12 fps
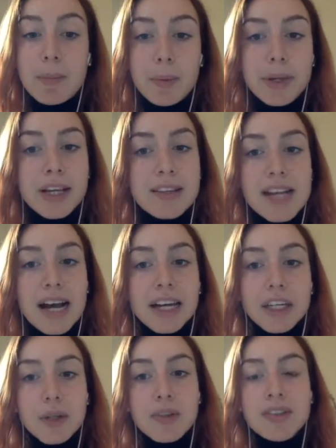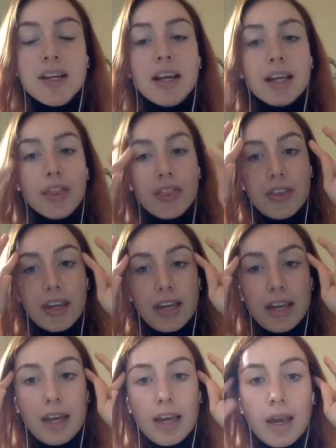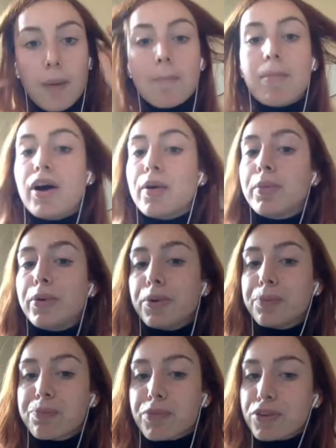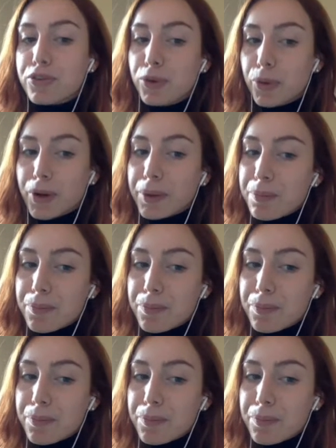because I used the marble floor,